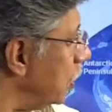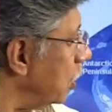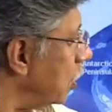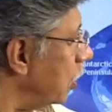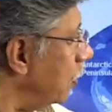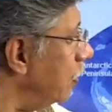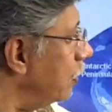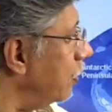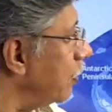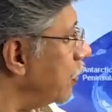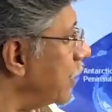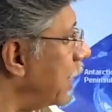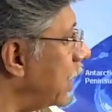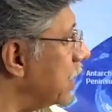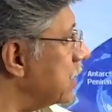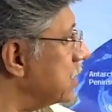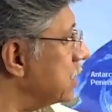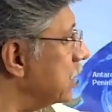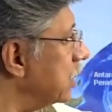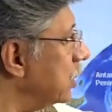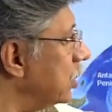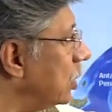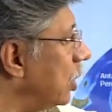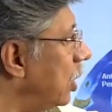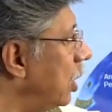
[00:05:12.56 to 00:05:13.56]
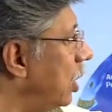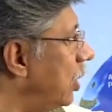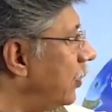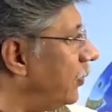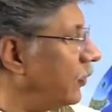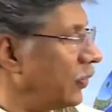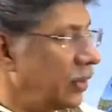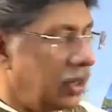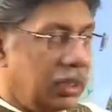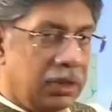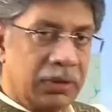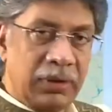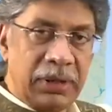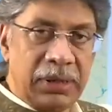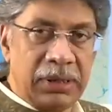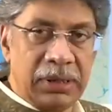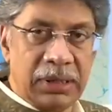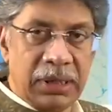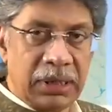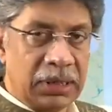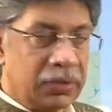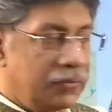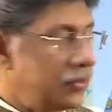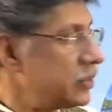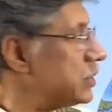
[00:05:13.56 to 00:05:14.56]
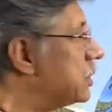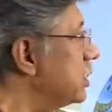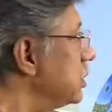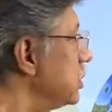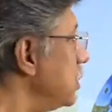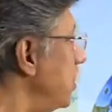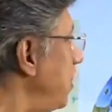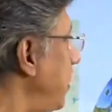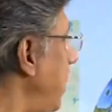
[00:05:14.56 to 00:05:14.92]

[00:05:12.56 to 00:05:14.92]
comprising of Greenland, which is a